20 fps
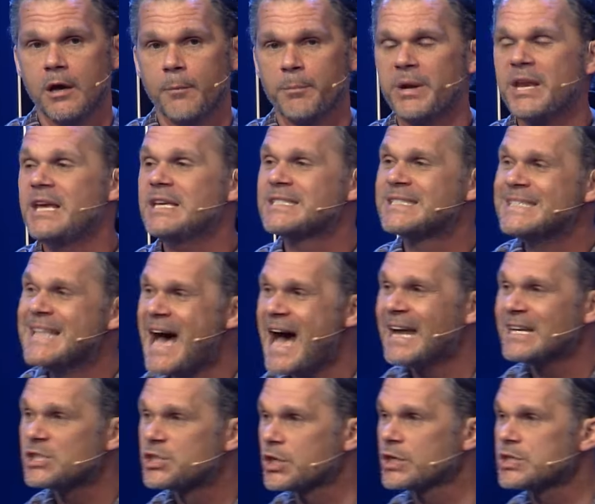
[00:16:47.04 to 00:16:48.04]
But he's
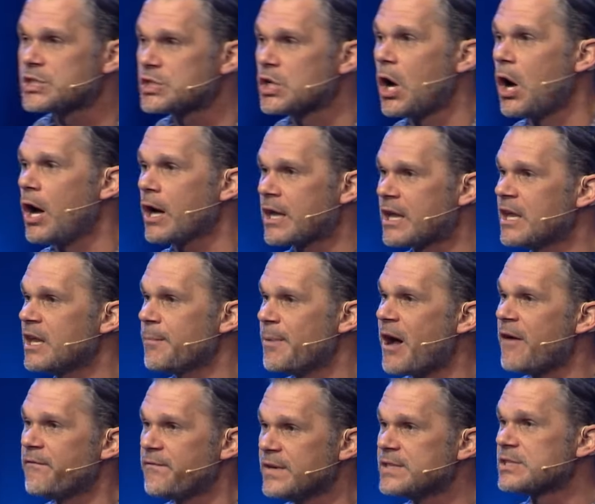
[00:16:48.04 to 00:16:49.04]
not just talking
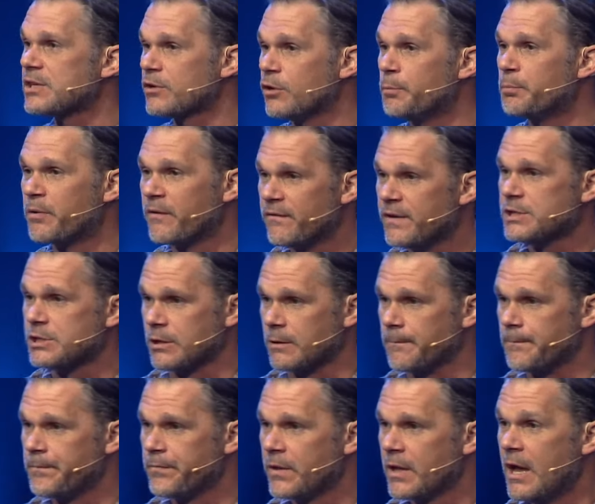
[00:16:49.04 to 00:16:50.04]
about physical provision.
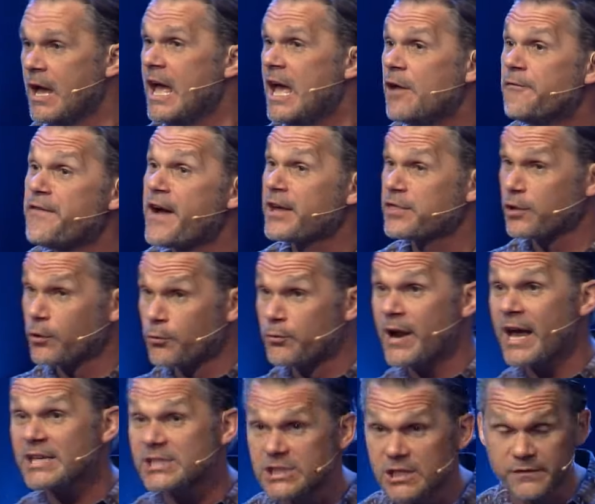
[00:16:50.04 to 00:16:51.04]
In fact, the
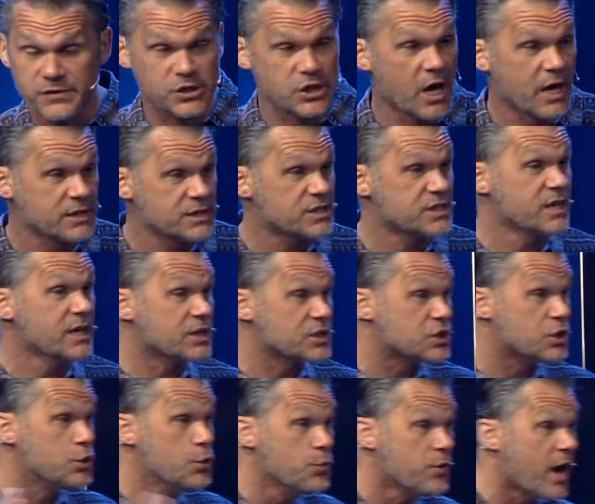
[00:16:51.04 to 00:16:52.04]
rest of John
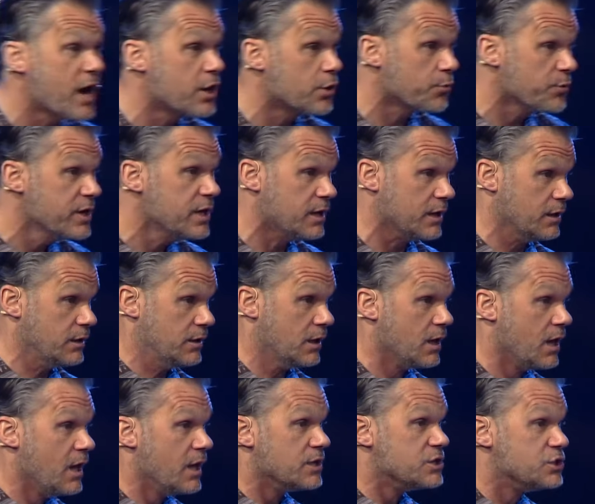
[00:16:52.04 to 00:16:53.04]
six, you gotta read it.
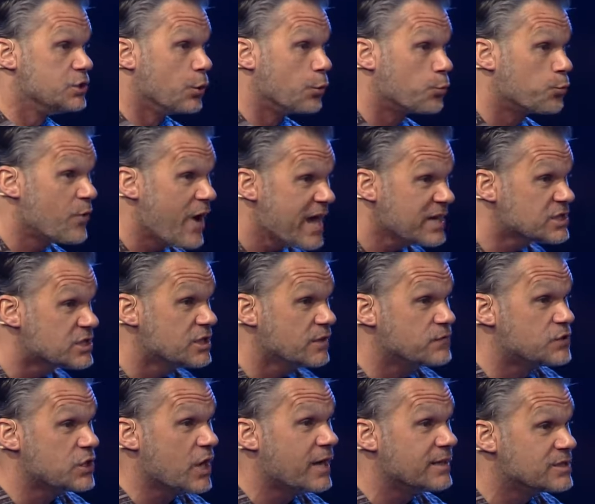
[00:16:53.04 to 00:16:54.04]
The rest
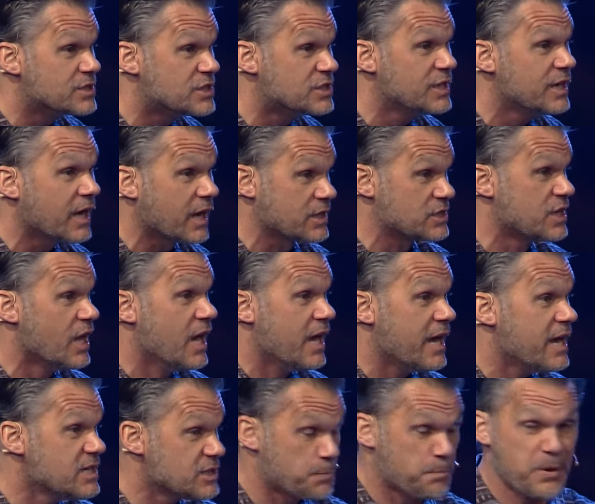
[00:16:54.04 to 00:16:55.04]
of John six
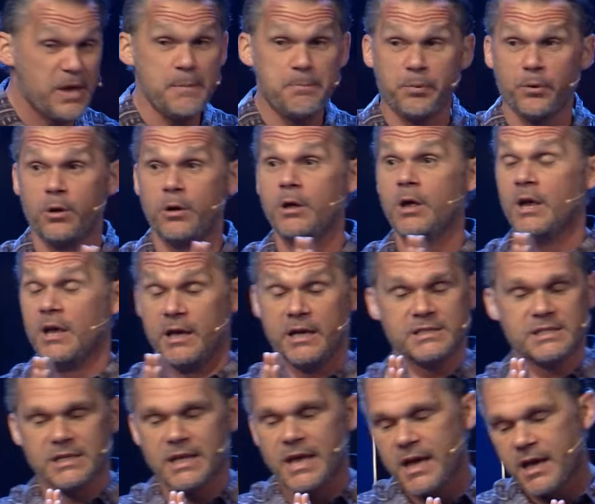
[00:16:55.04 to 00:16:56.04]
is people,
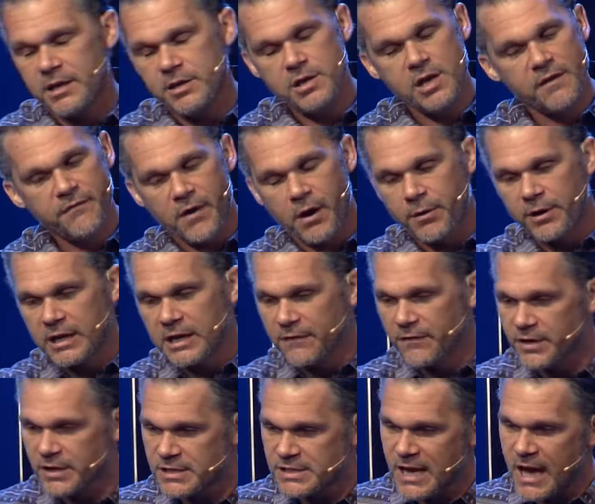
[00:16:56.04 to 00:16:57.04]
it's like, if I were to
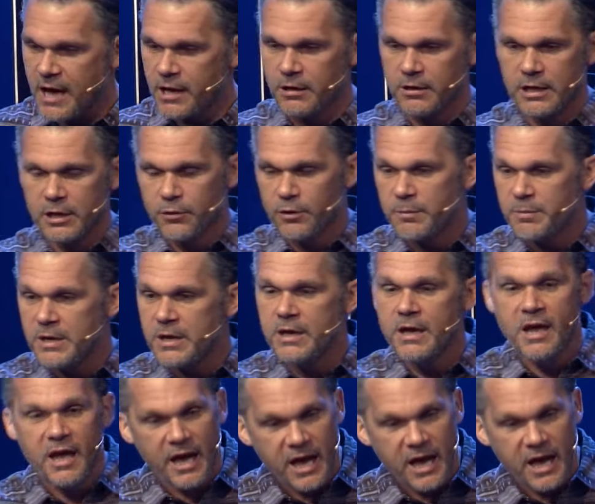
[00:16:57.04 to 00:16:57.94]
give it a title, it would be